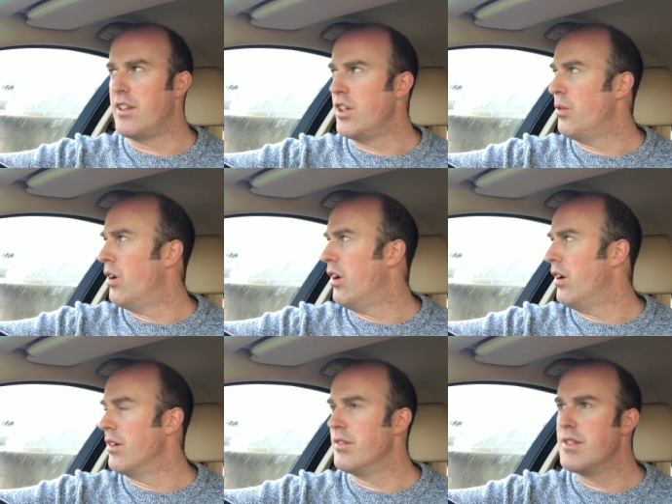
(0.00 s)
then you
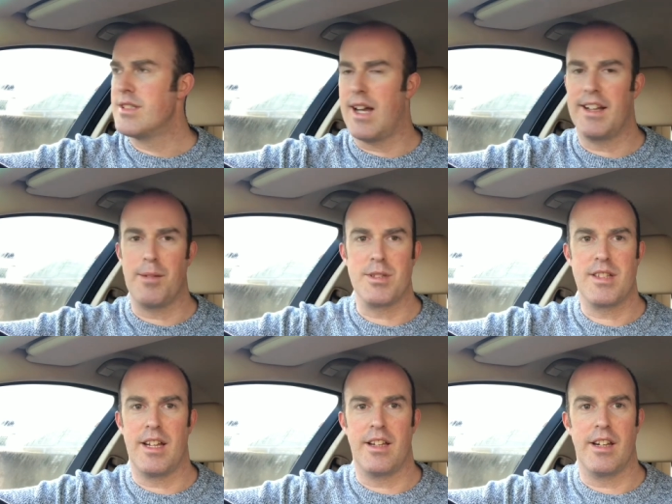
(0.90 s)
are sadly
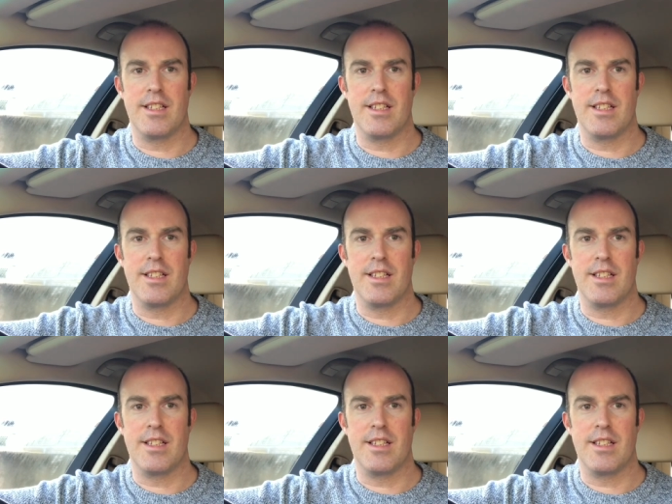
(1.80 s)
mistaken.